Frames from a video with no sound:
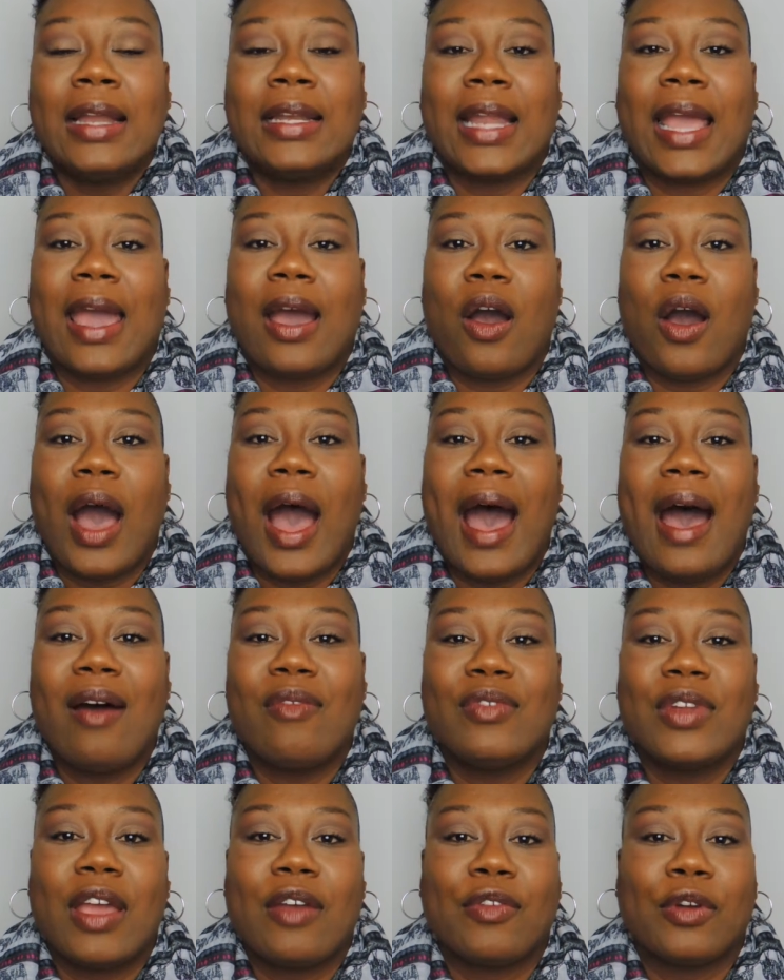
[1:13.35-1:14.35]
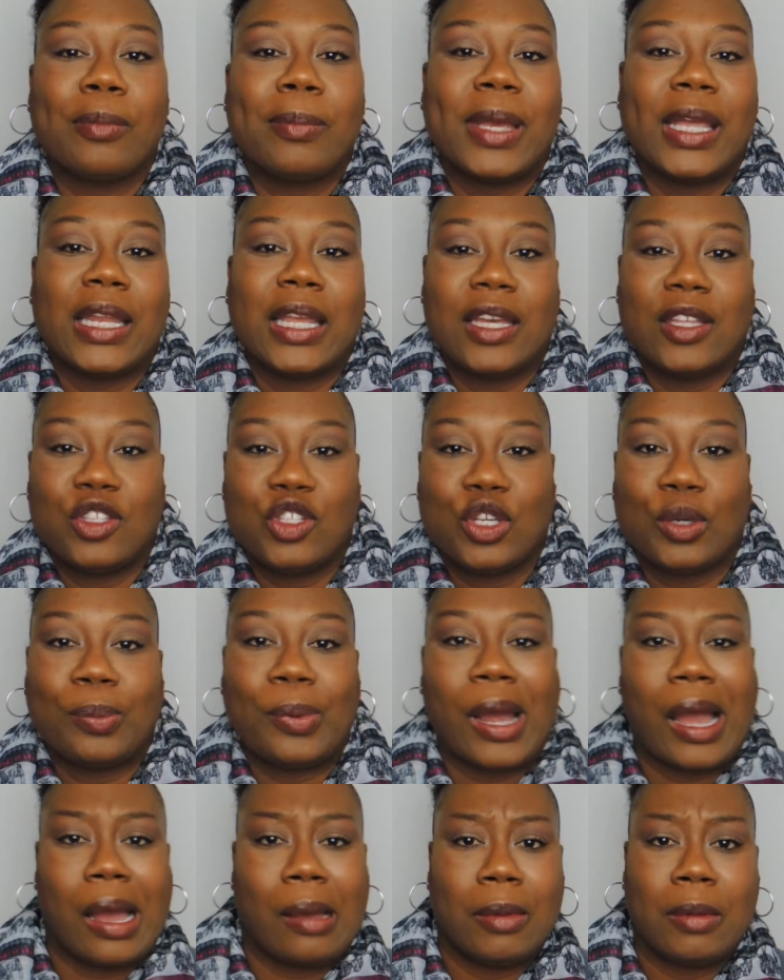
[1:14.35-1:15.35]
Now, I've never been into
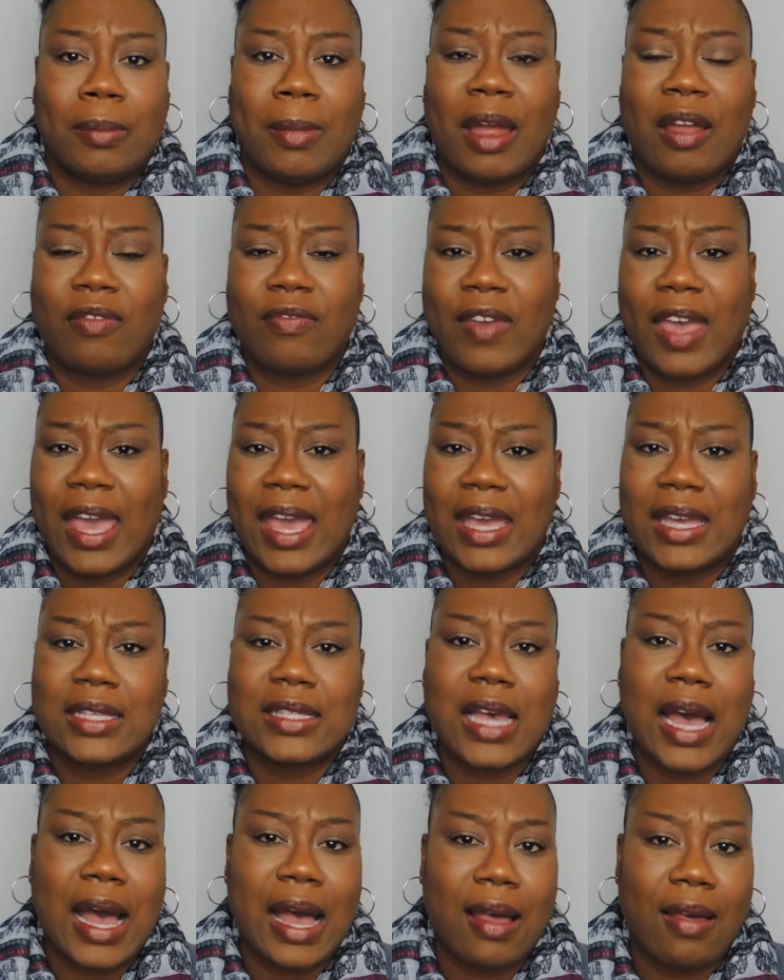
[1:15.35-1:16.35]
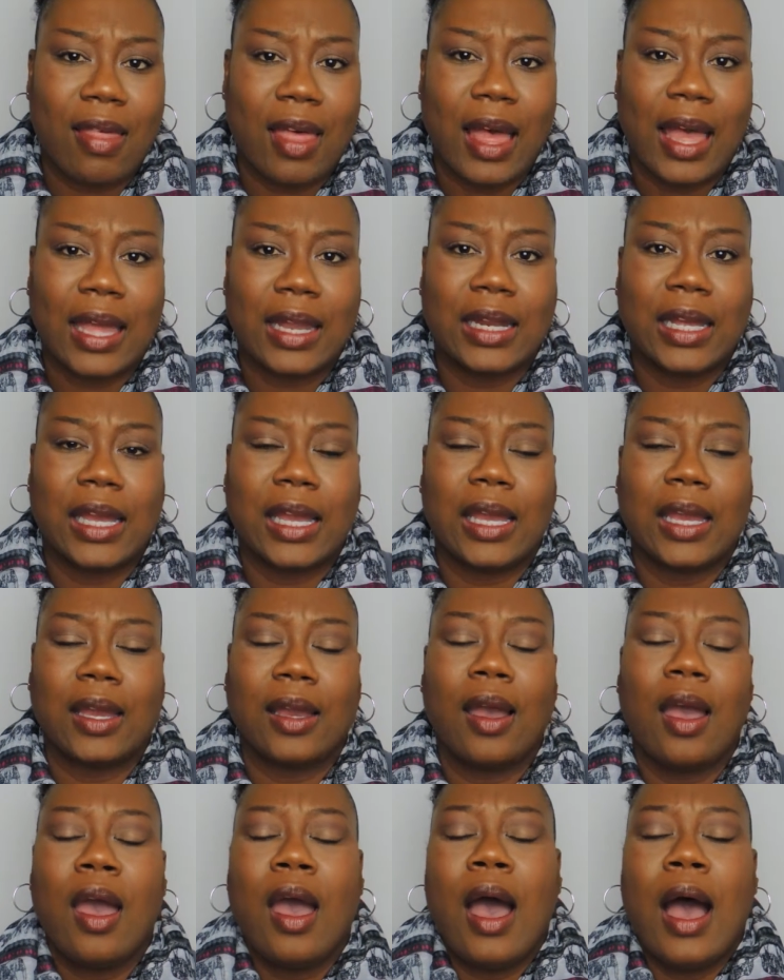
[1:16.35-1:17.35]
priming my face,
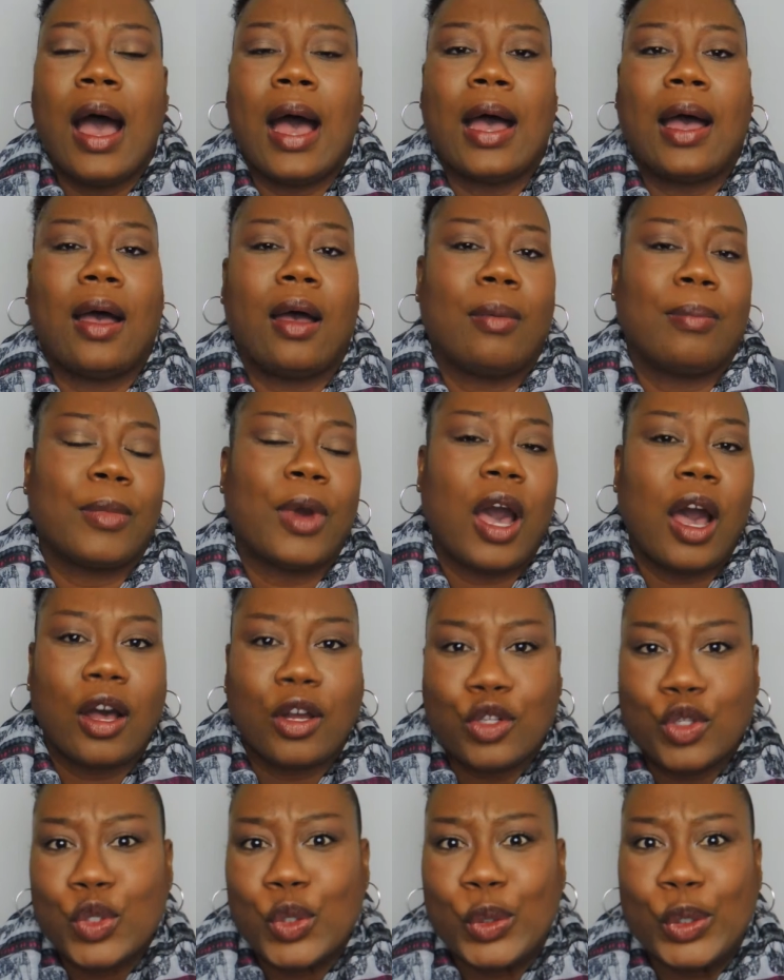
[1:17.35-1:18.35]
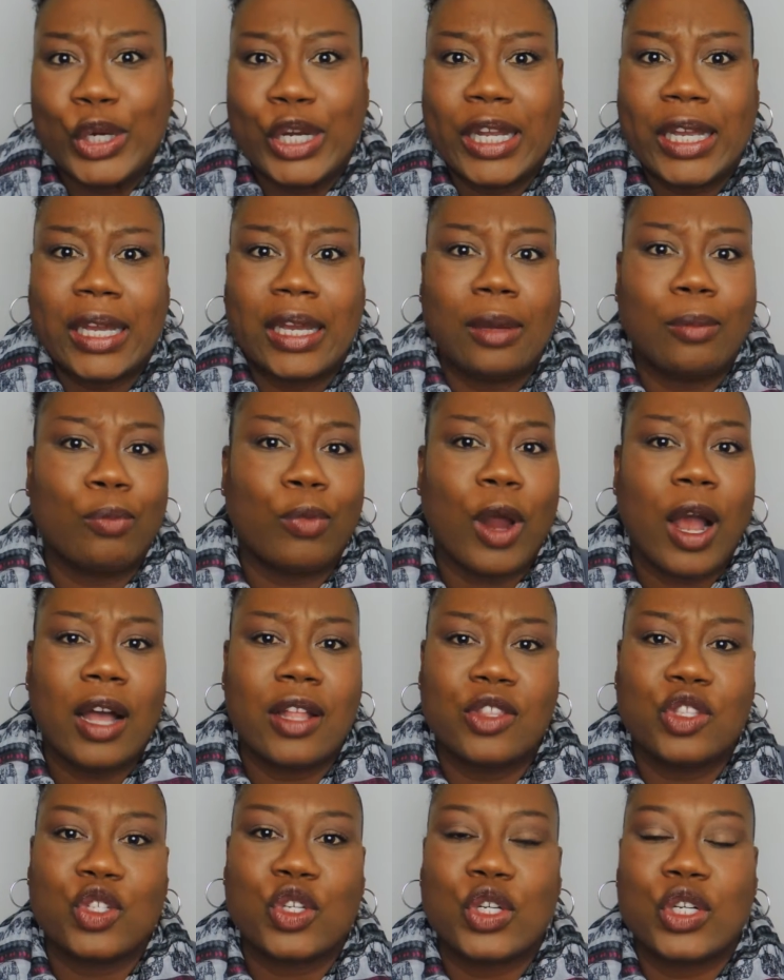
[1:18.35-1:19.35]
highlighting, contouring,
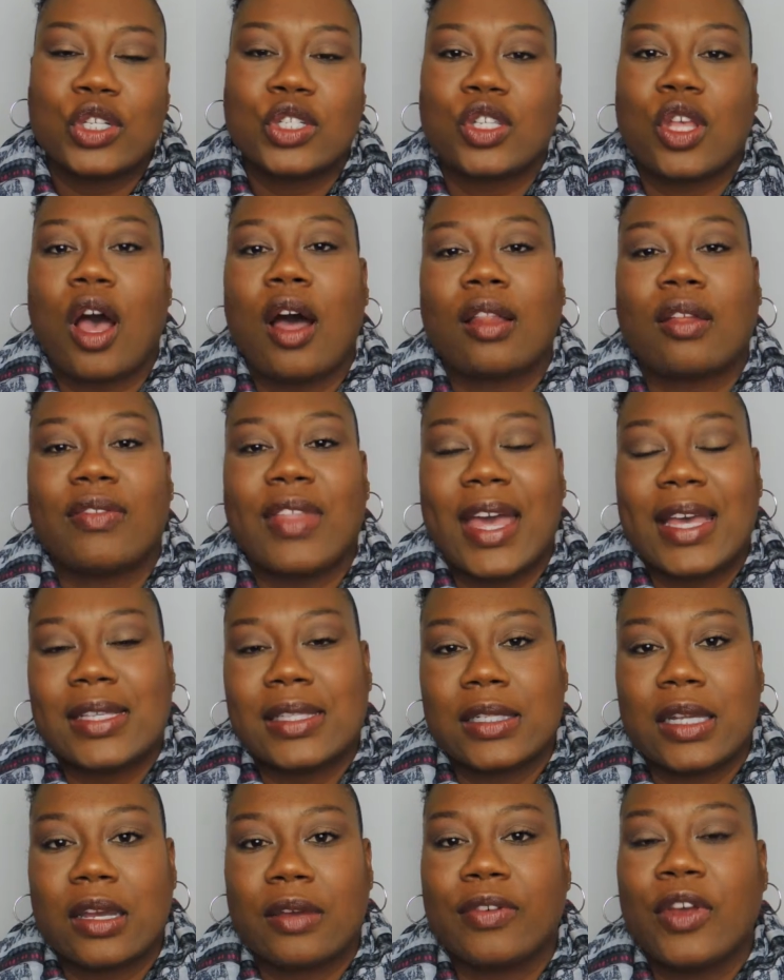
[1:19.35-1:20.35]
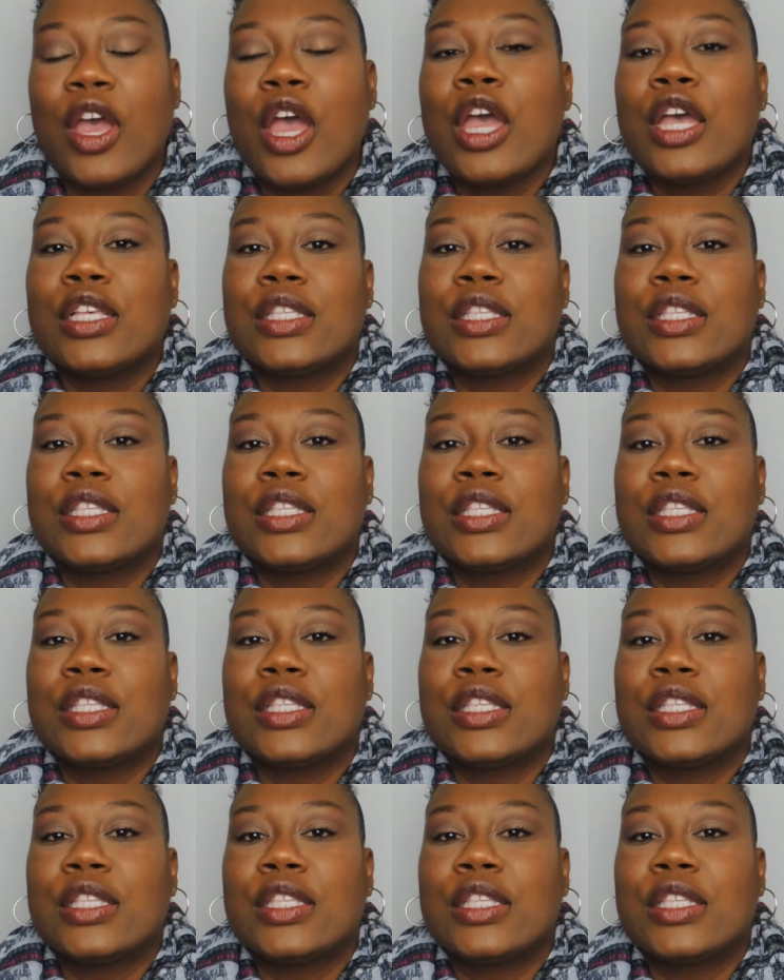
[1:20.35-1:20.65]
bronzers, all of that stuff.